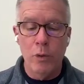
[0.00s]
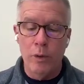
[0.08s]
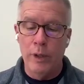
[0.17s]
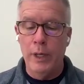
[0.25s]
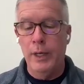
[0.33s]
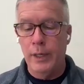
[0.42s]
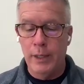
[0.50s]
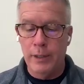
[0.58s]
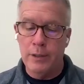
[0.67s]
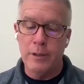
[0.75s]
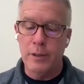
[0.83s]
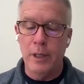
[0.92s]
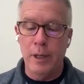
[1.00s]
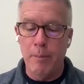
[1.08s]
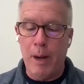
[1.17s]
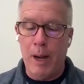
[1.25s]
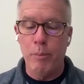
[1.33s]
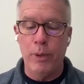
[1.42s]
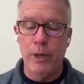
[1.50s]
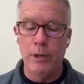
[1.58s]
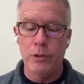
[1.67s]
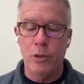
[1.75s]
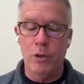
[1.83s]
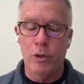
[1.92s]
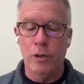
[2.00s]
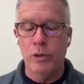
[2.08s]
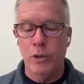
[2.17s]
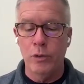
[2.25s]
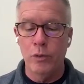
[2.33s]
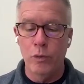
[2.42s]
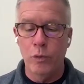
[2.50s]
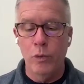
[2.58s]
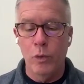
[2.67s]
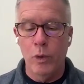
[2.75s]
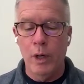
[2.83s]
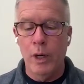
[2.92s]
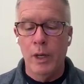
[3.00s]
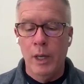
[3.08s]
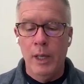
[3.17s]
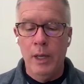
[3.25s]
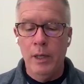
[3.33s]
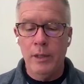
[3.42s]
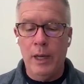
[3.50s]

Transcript: So, Glenn, it's my pleasure to